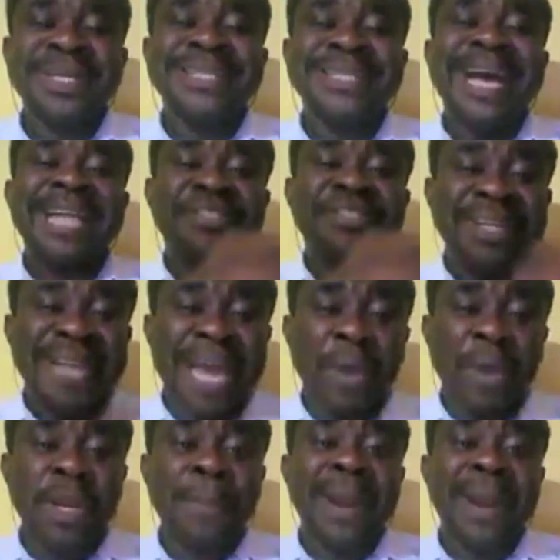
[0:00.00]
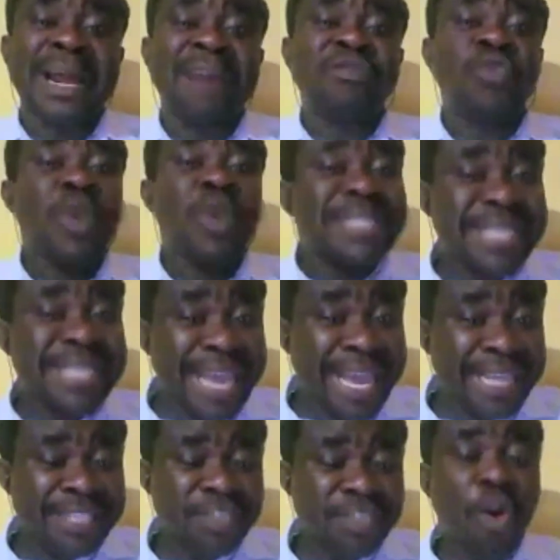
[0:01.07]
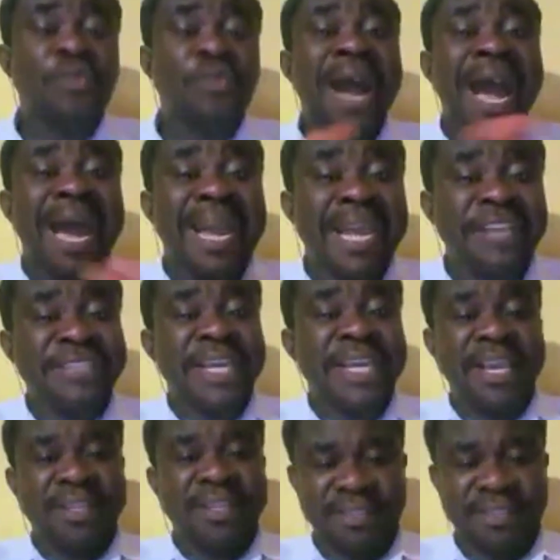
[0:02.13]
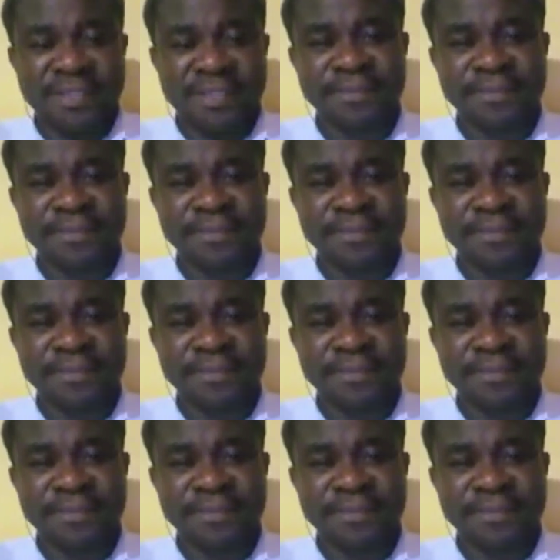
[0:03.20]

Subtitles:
That is in line with the paragraph 28 of IAS 8,